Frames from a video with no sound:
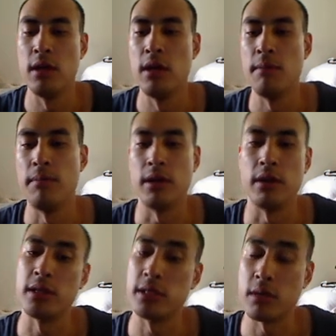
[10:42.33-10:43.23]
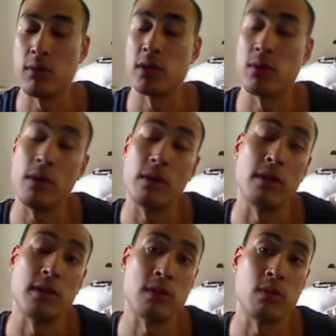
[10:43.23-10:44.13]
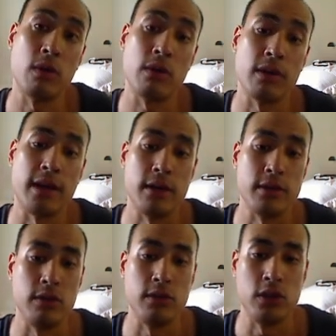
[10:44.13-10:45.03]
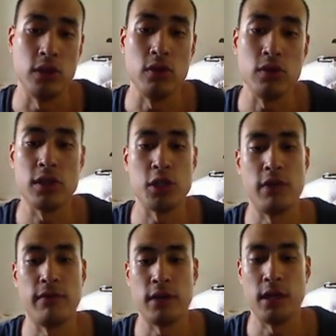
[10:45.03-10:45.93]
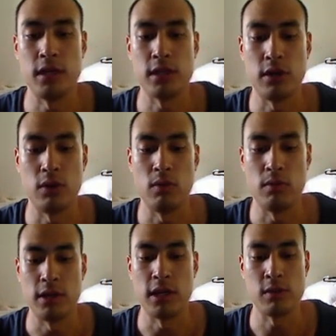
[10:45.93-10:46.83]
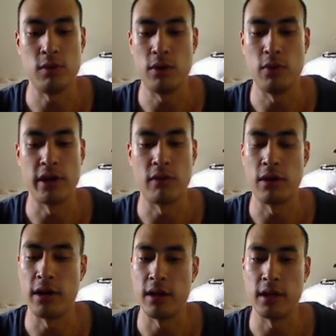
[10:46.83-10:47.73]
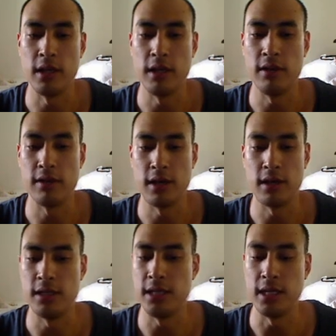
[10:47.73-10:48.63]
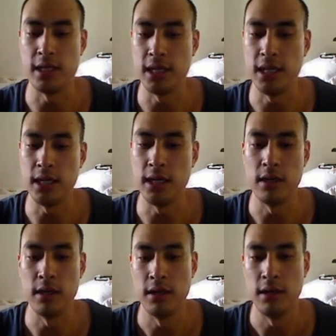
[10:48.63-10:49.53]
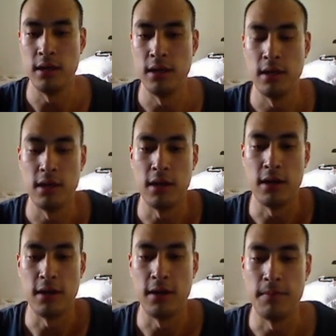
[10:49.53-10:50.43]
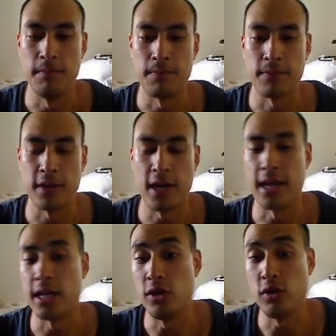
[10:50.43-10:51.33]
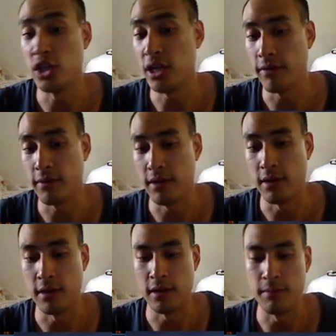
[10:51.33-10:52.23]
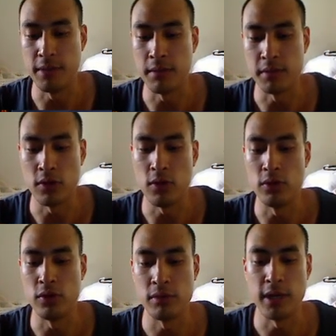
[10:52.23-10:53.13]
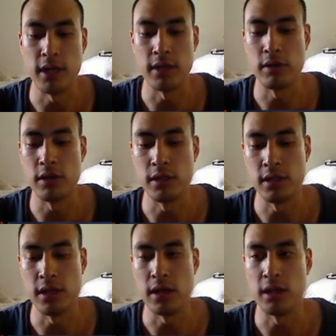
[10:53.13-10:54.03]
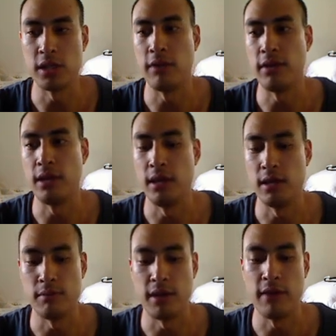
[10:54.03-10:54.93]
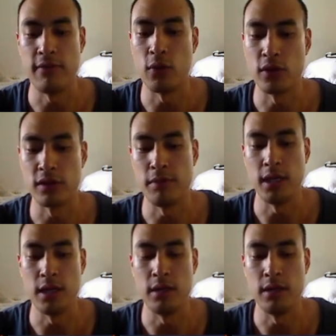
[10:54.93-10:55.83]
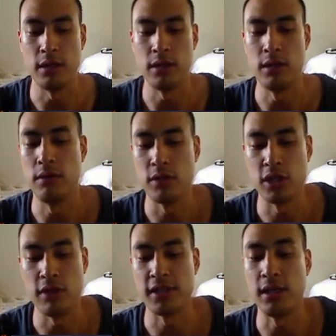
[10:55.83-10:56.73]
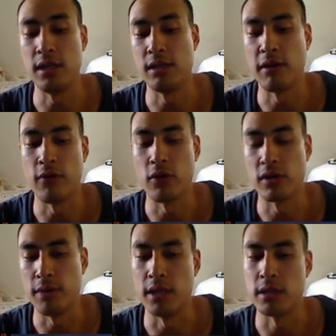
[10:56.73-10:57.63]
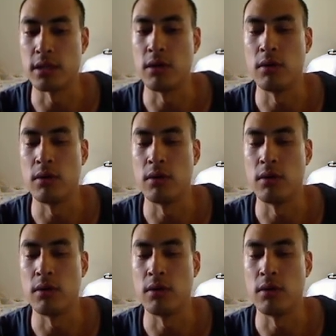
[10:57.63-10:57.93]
But let's stick with SWTOR, and SWTOR allows you to use the shift key. So guess what? When I run out of keys like D and E, I can use shift, and it becomes a whole new spell. So you can see shift E is my force speed, you know, shift C is my force mend. So